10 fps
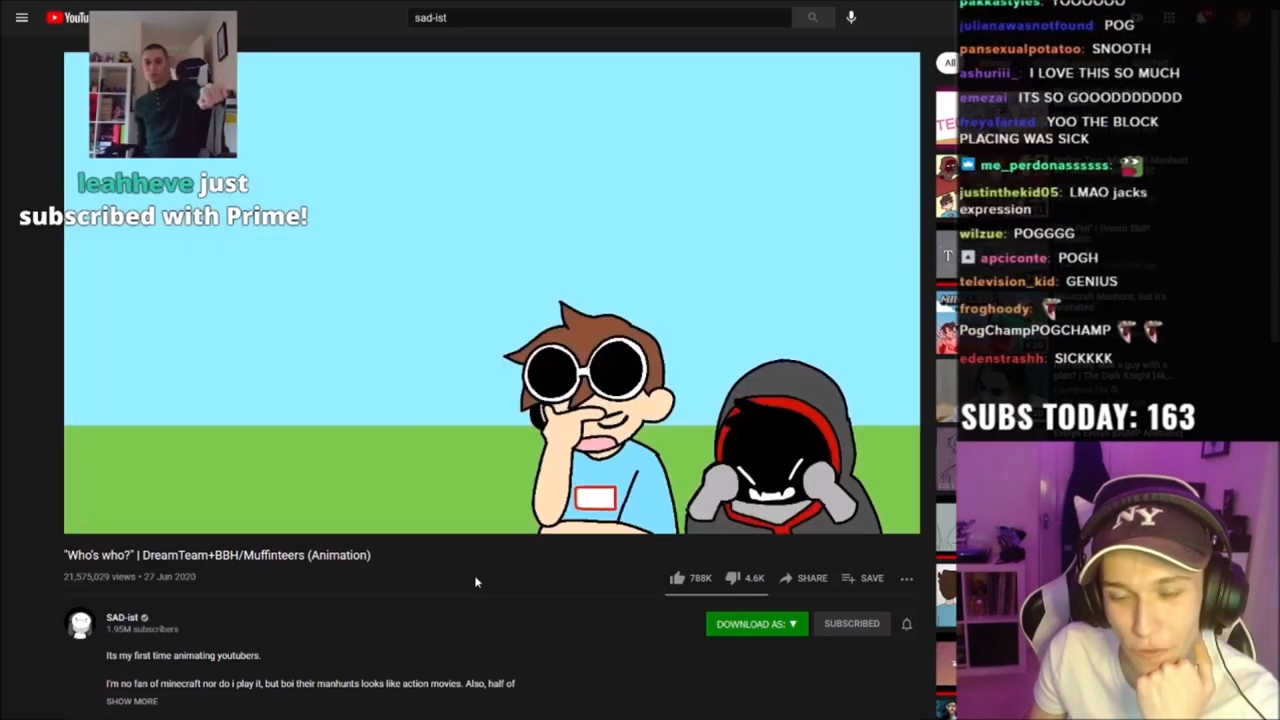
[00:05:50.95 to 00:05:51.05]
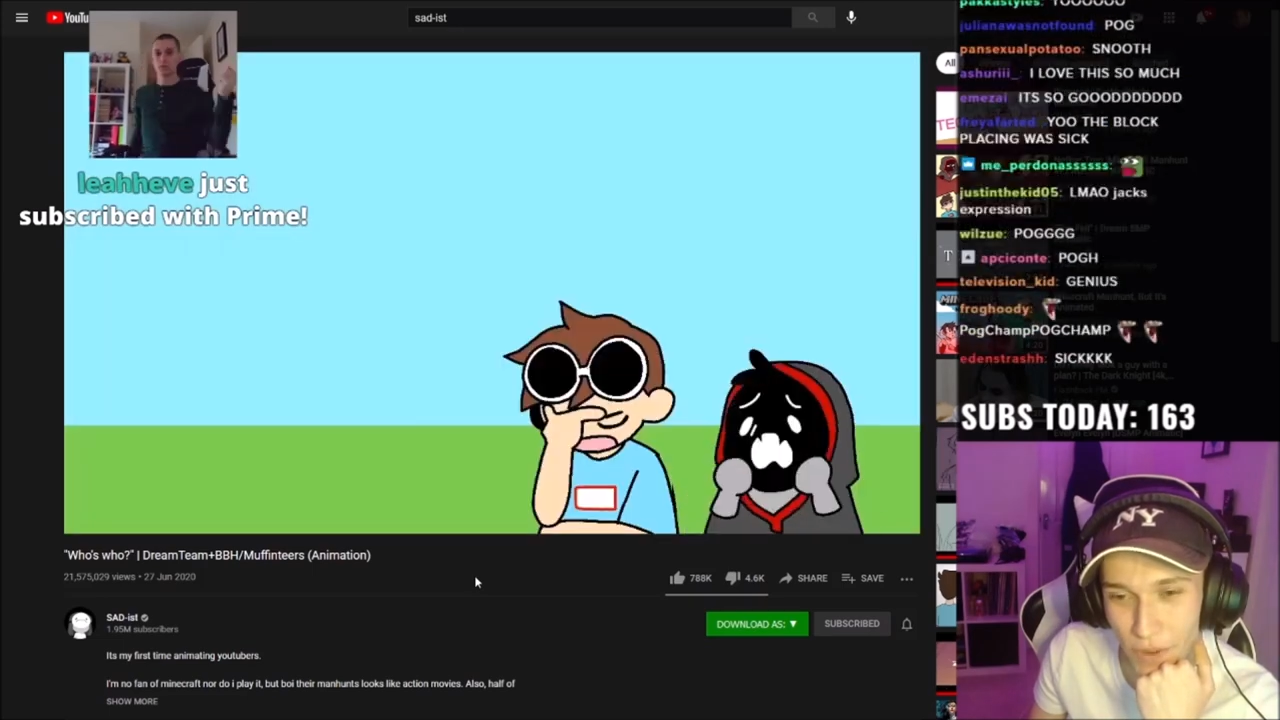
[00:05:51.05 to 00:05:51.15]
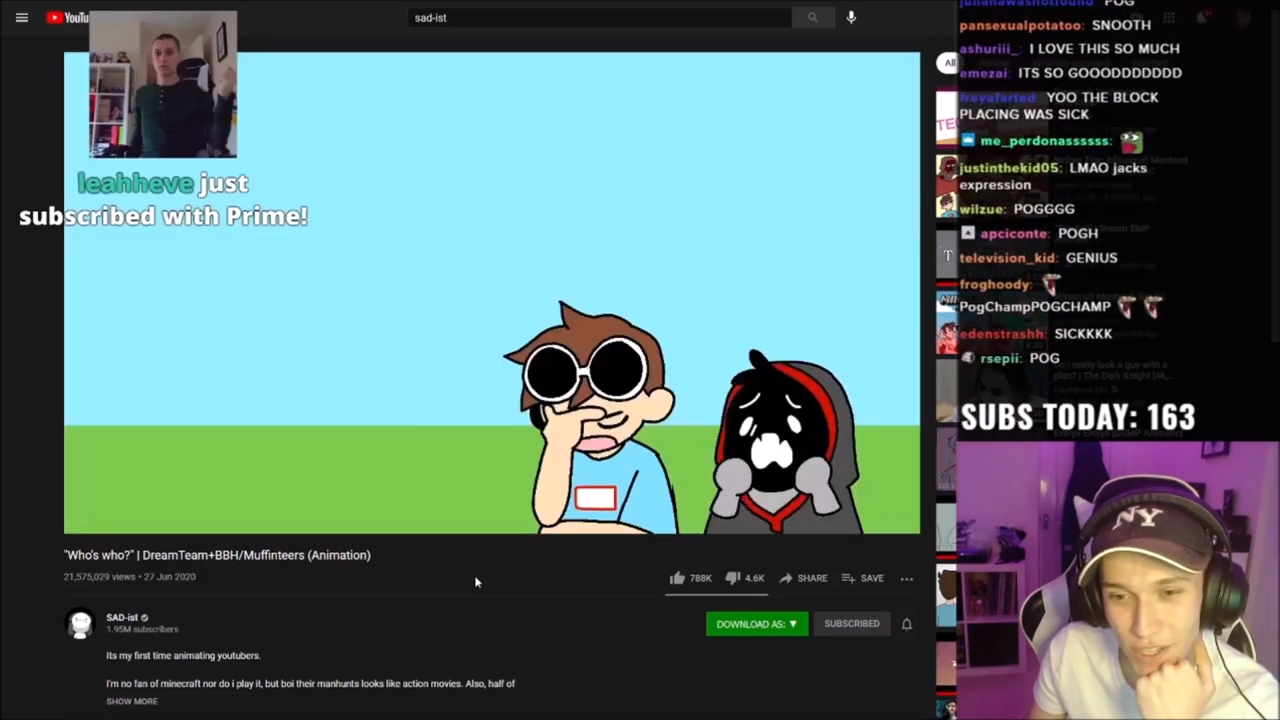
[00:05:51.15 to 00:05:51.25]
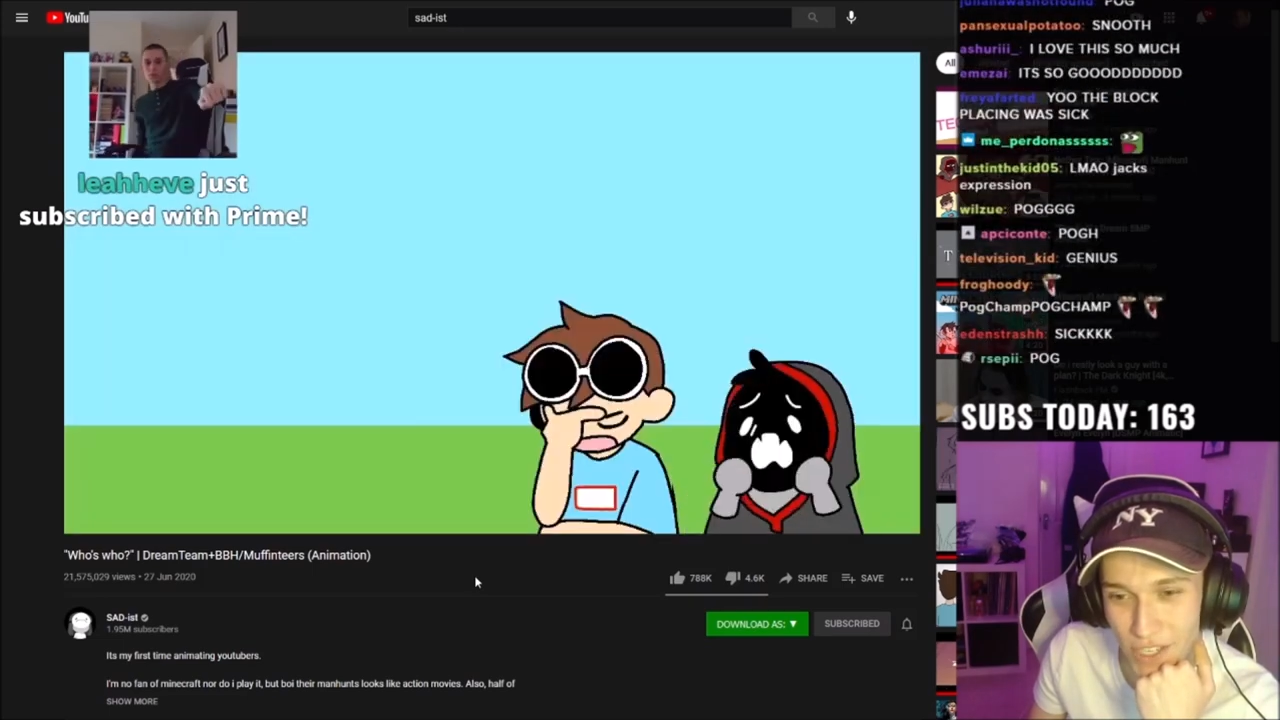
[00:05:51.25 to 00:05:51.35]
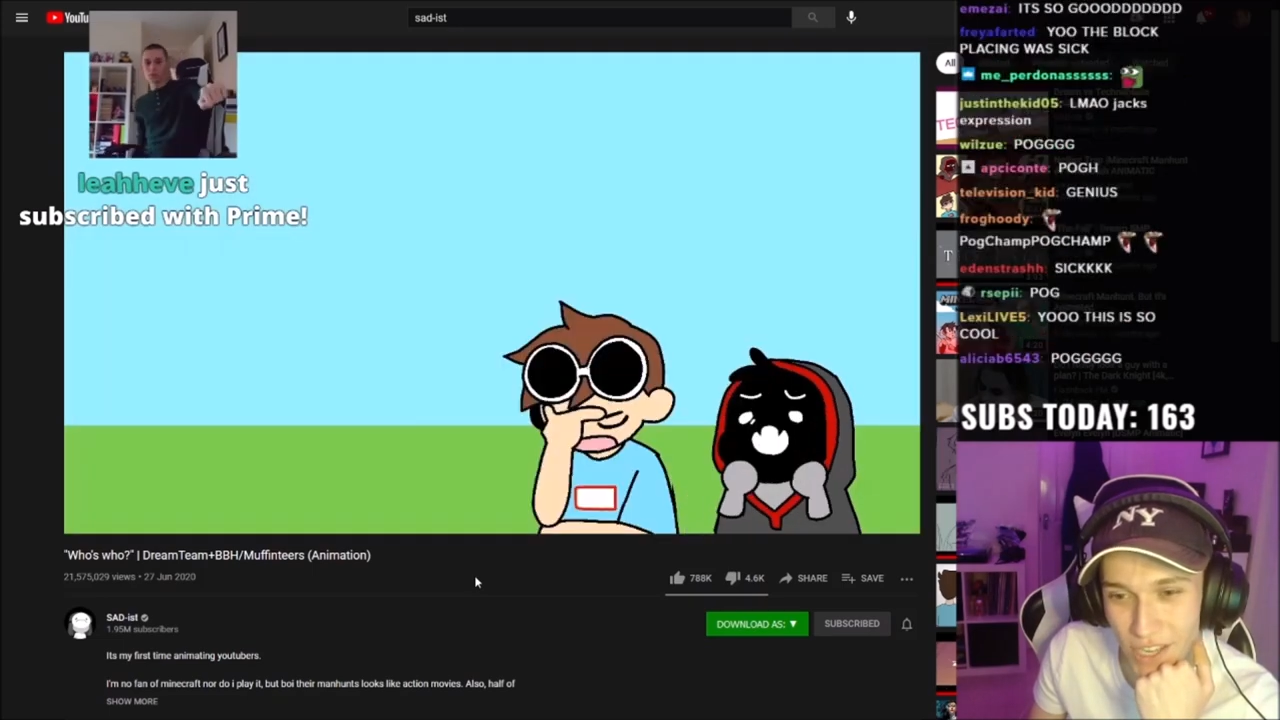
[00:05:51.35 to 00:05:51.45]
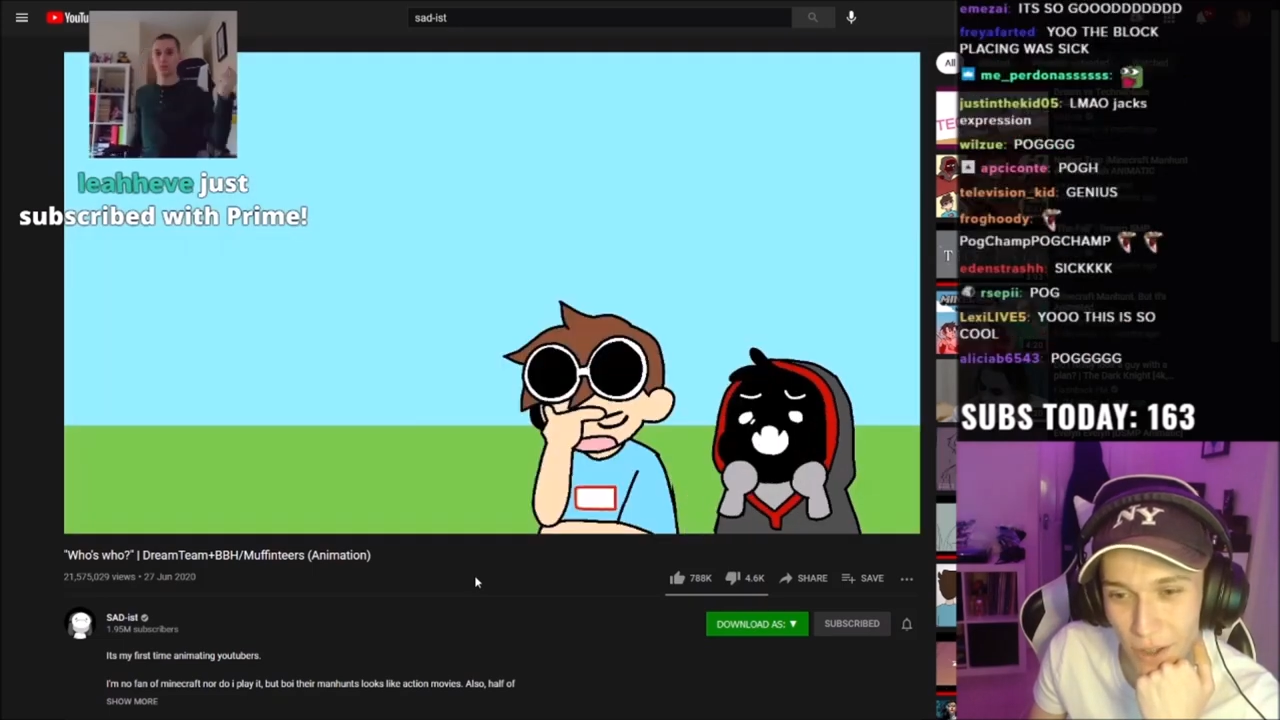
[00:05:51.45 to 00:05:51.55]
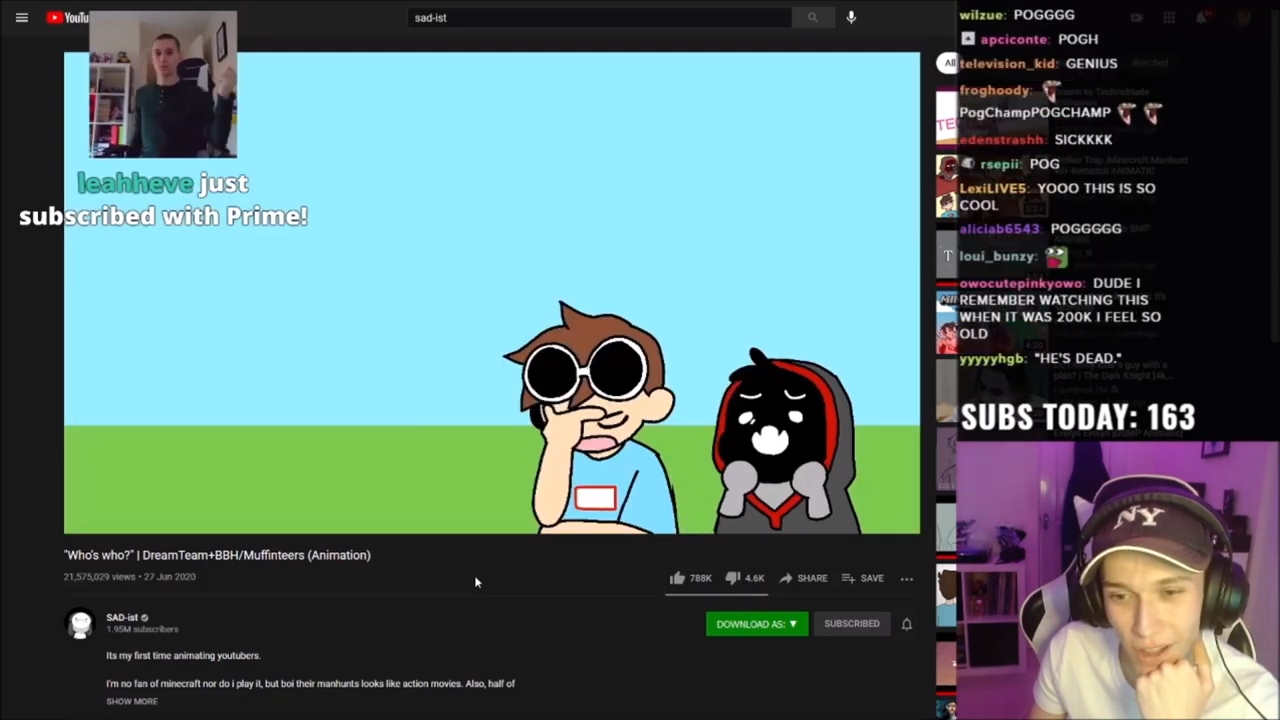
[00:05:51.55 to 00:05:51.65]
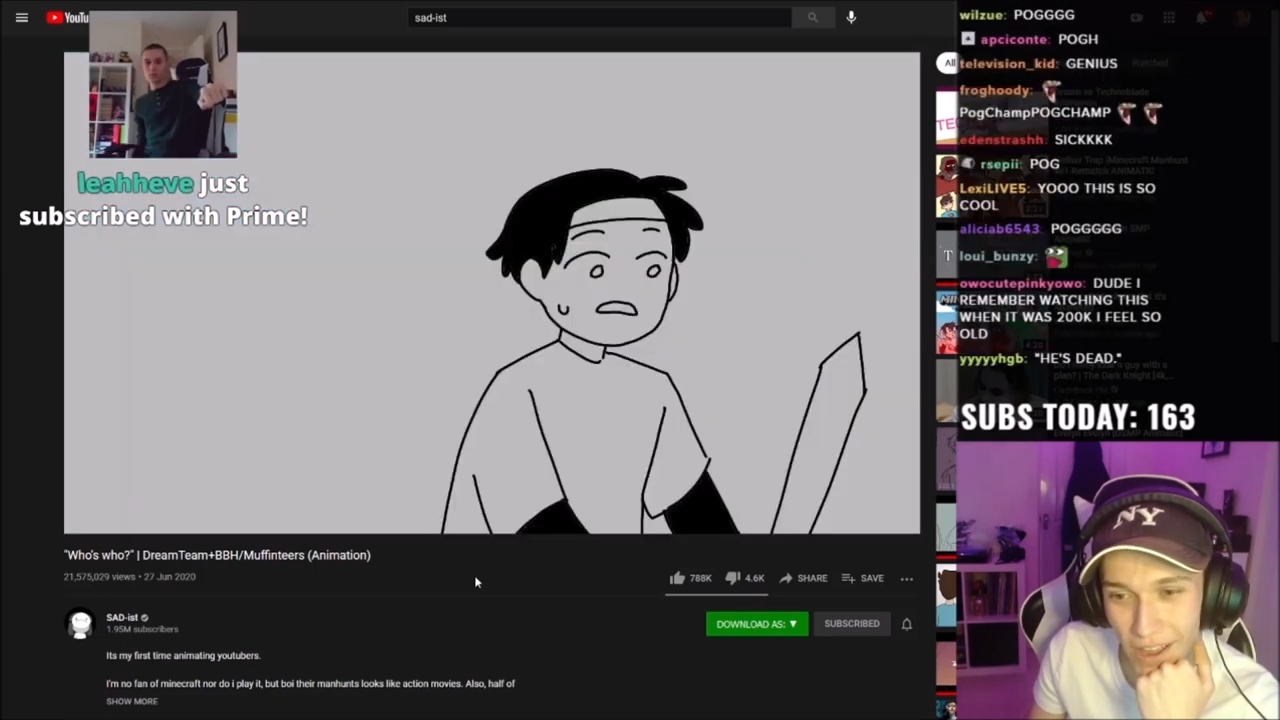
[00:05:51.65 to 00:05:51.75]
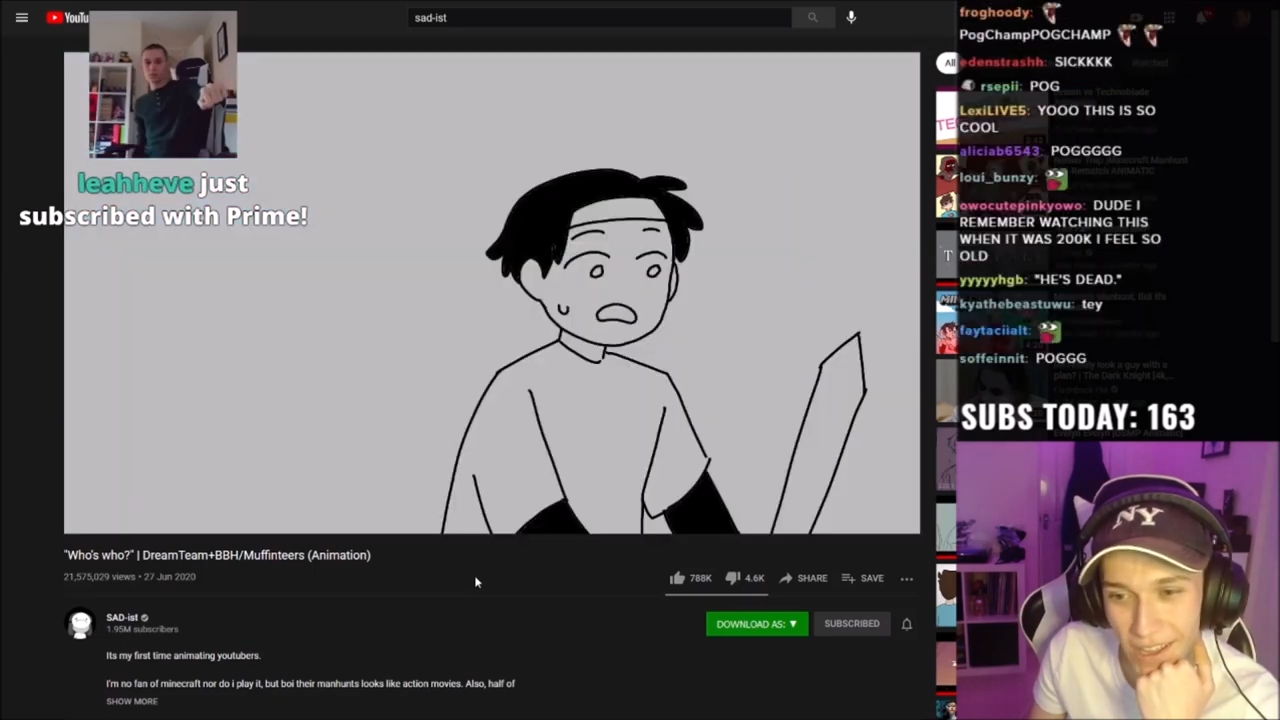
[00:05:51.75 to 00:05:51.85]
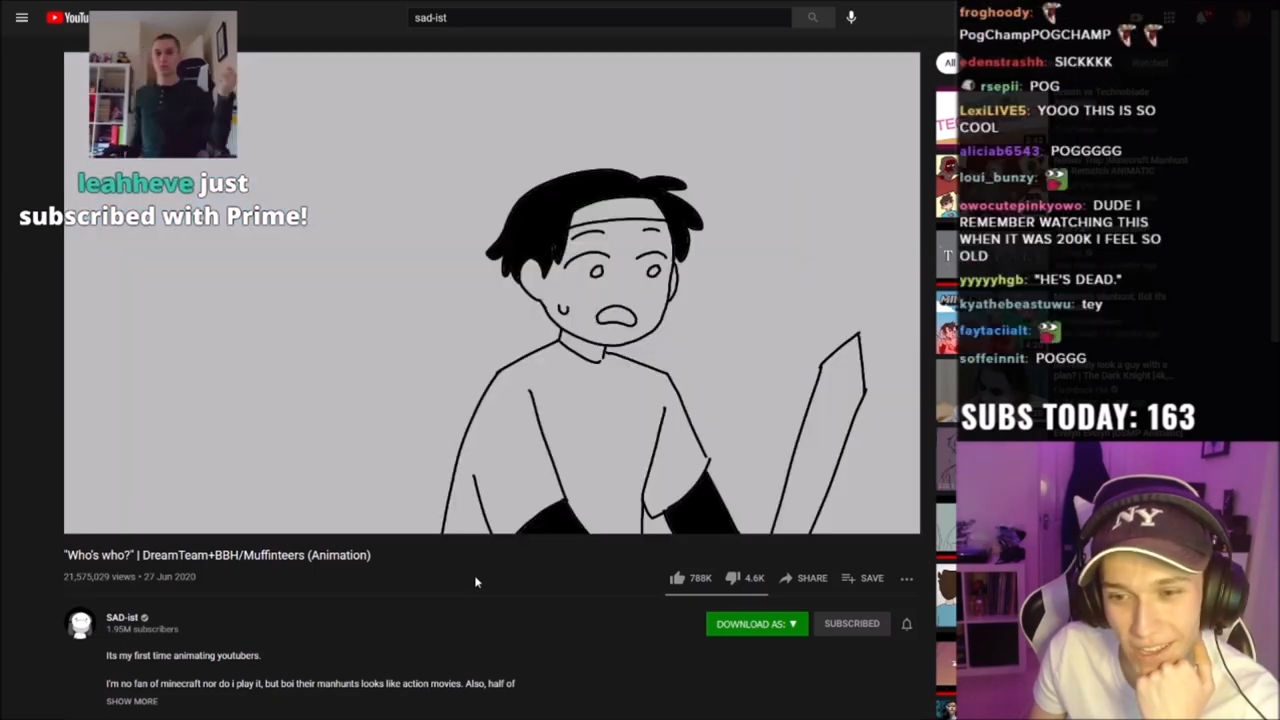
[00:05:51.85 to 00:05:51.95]
but it's still
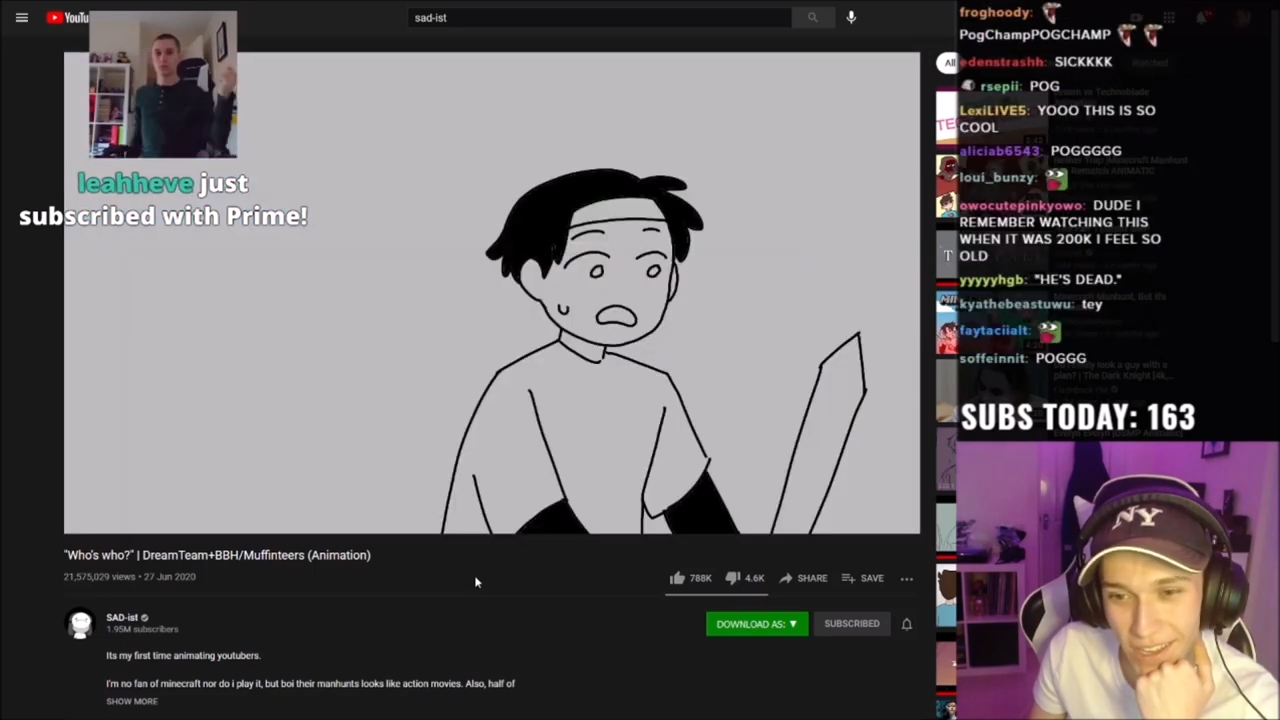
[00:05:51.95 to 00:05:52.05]
like...